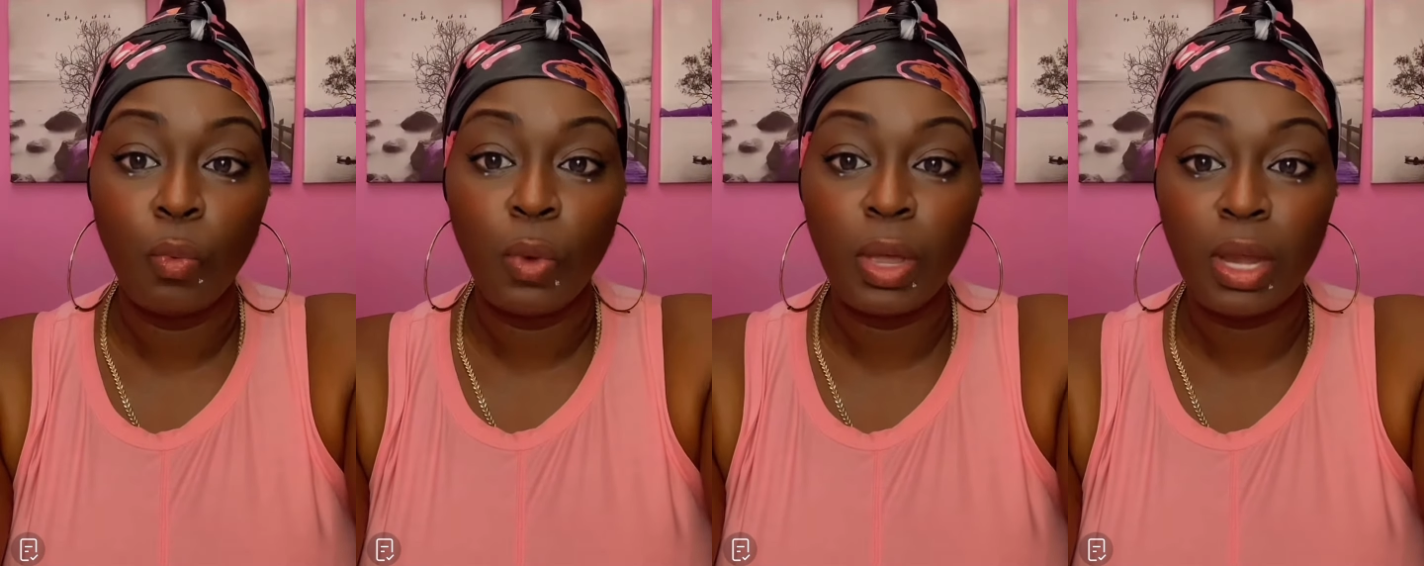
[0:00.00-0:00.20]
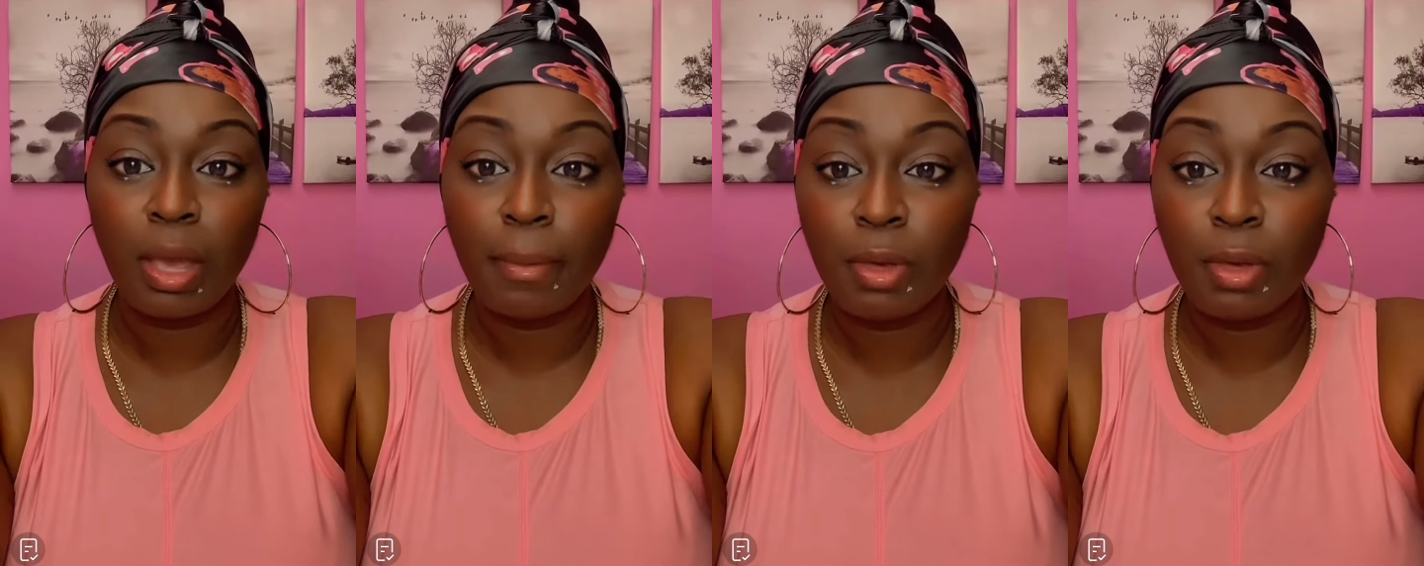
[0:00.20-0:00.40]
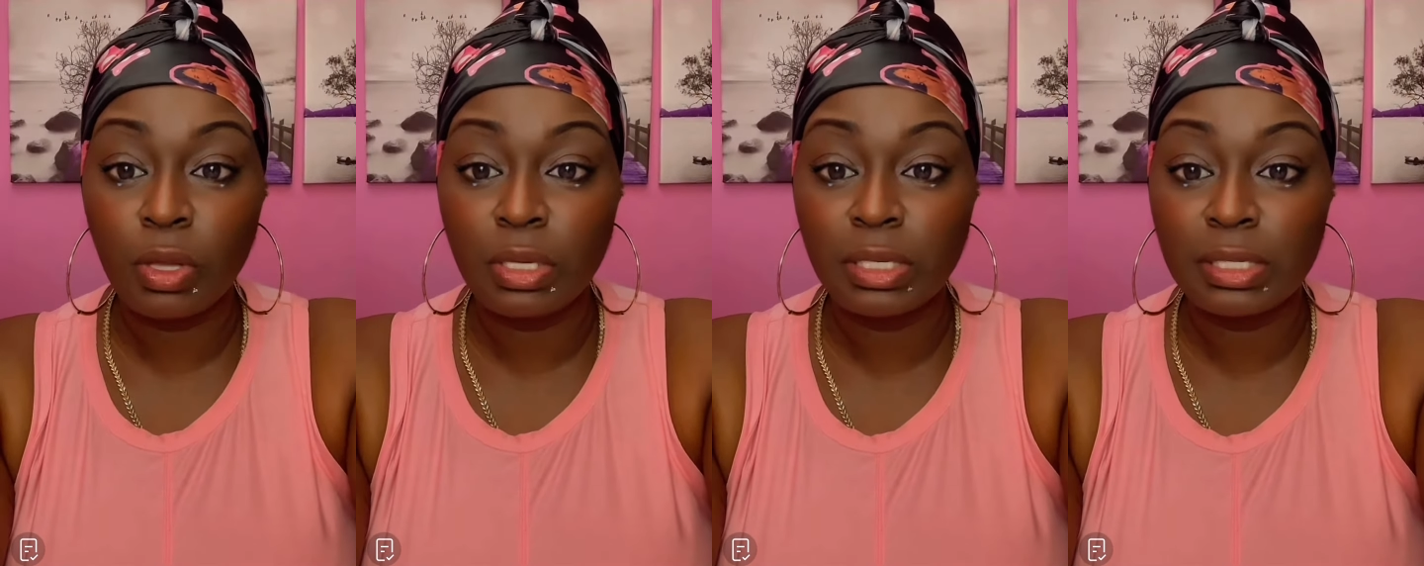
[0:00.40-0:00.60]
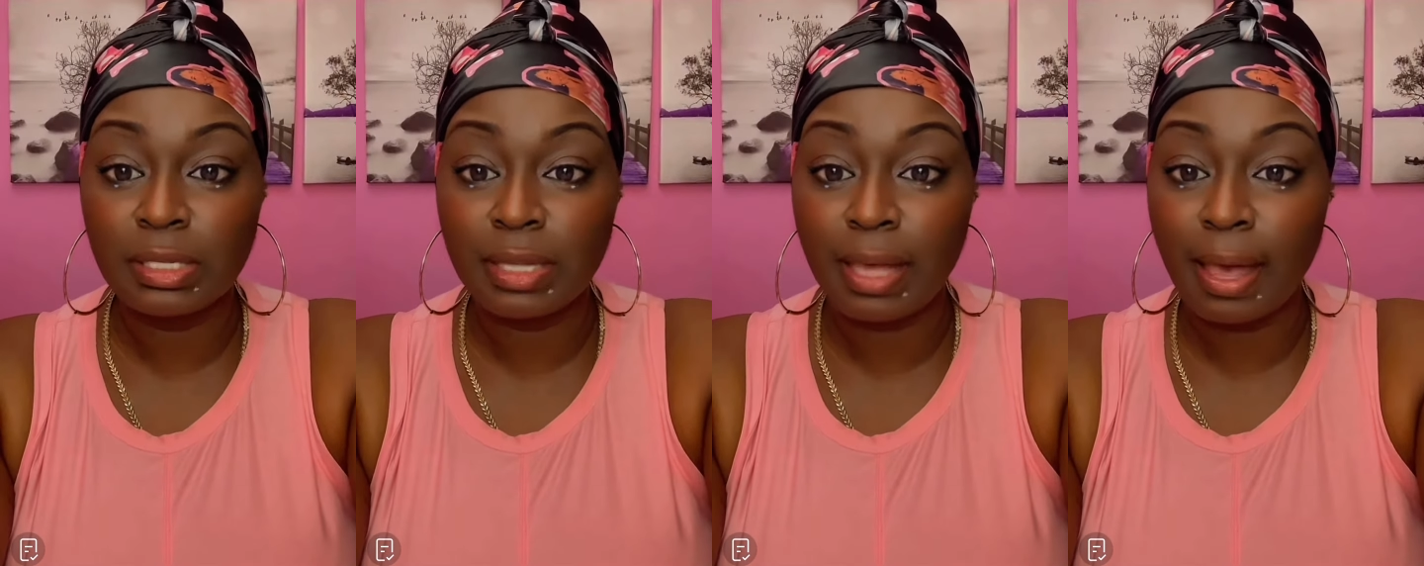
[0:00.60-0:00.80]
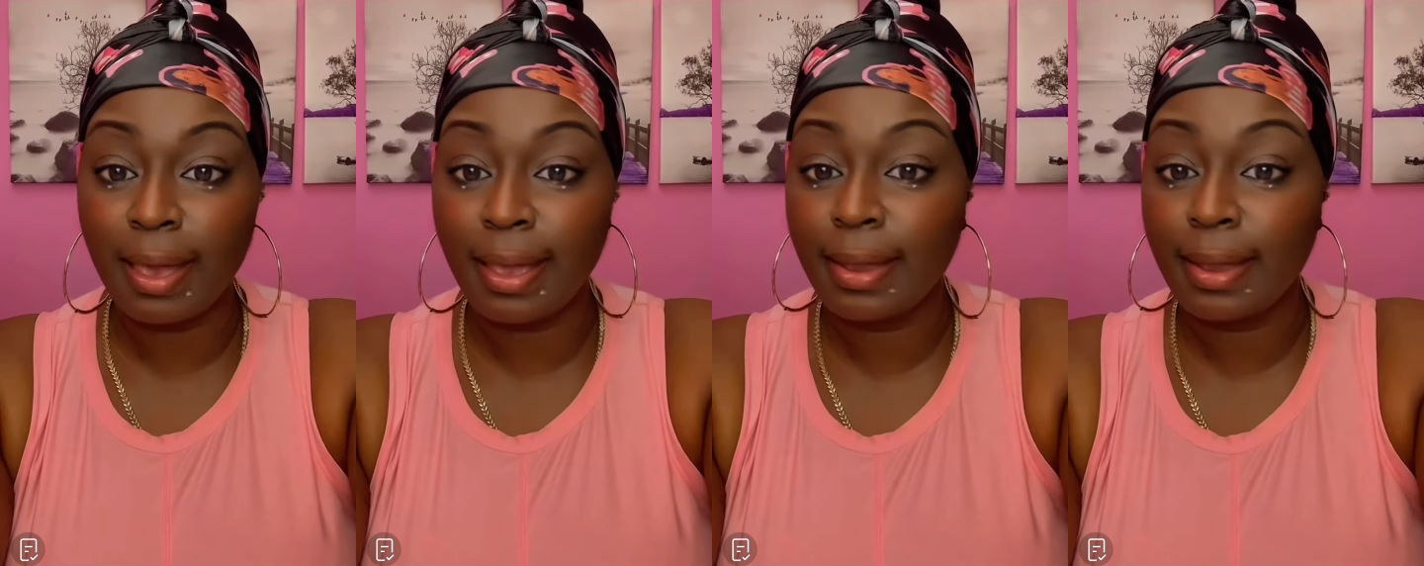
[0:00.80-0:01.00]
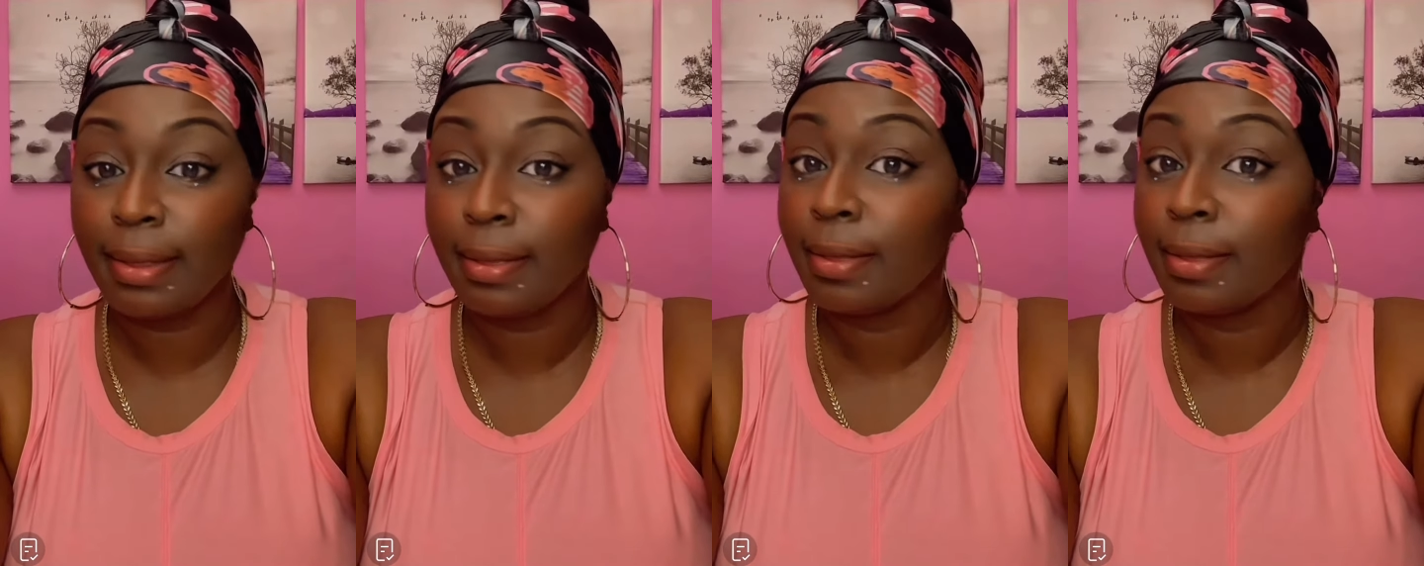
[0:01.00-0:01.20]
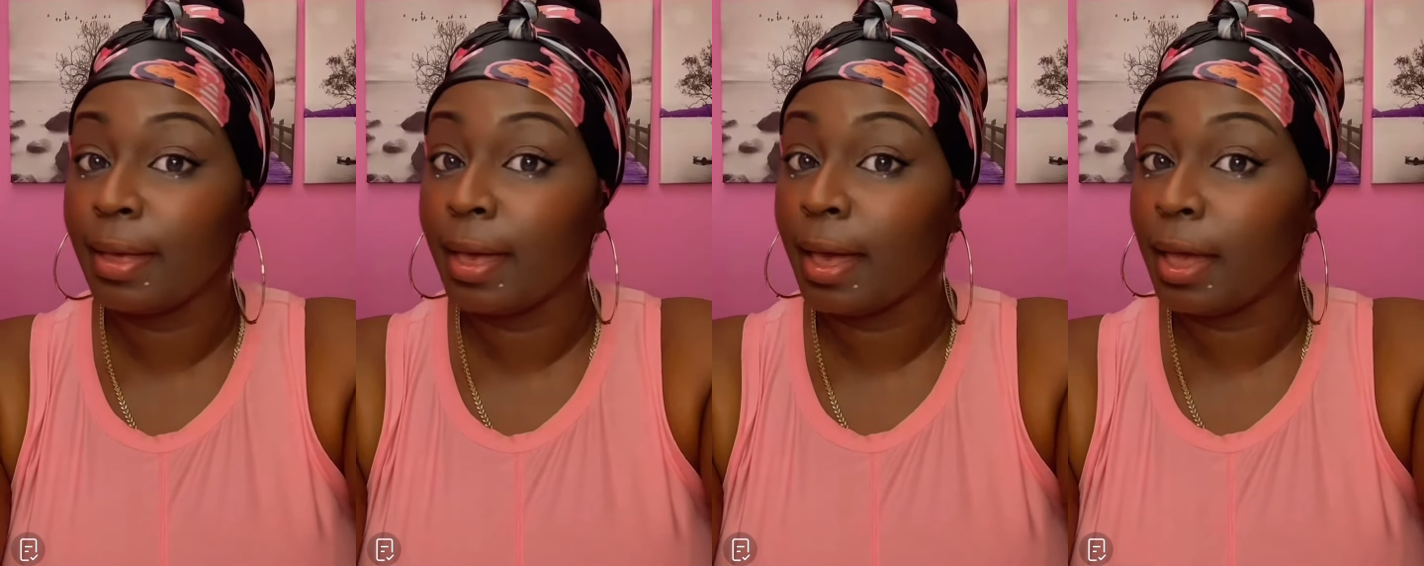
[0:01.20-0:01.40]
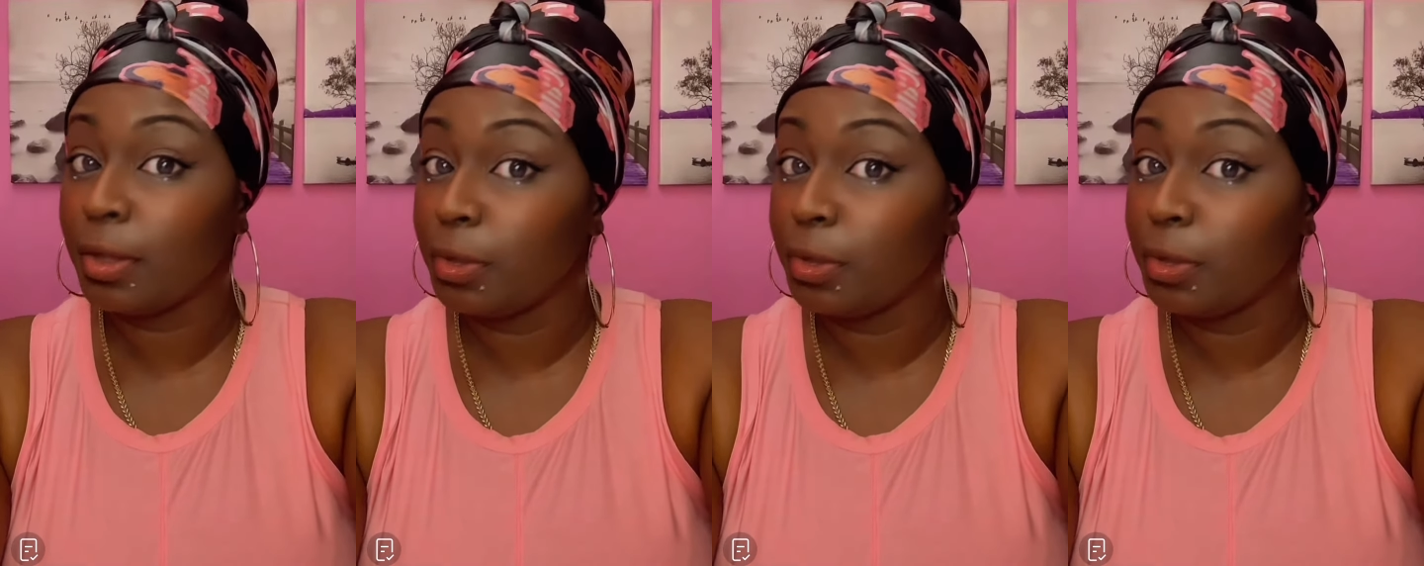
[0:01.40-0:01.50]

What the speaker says: When I'm outside,